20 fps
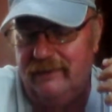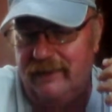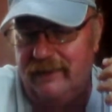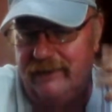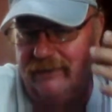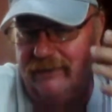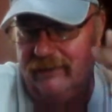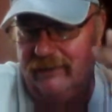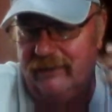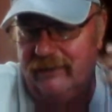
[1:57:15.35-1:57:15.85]

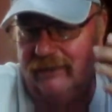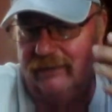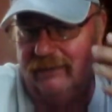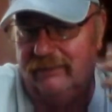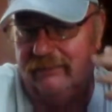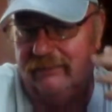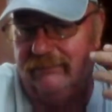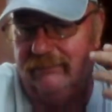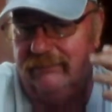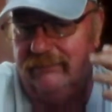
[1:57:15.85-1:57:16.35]
in your
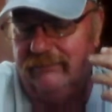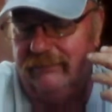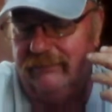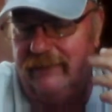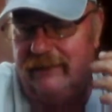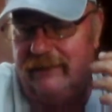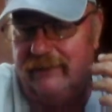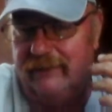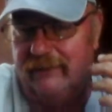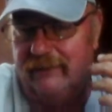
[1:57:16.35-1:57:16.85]

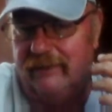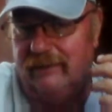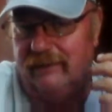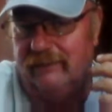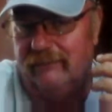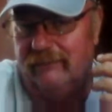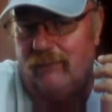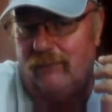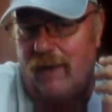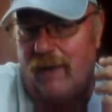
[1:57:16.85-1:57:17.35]

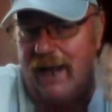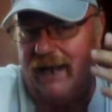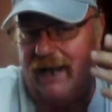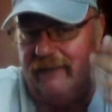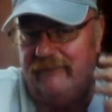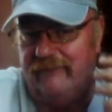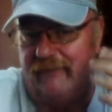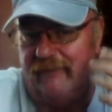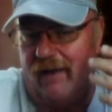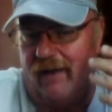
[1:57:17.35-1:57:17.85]
little
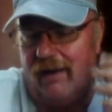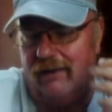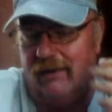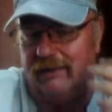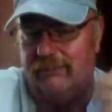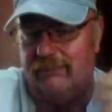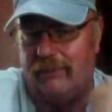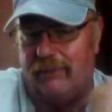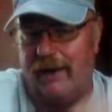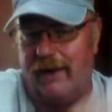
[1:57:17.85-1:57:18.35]
wine
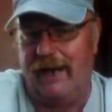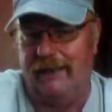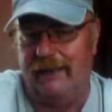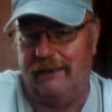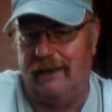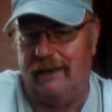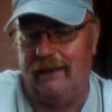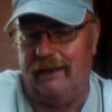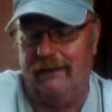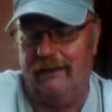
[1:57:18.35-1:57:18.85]
fogged brain
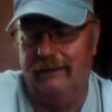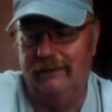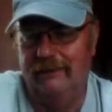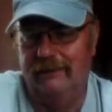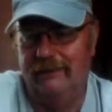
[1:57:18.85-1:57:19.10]
there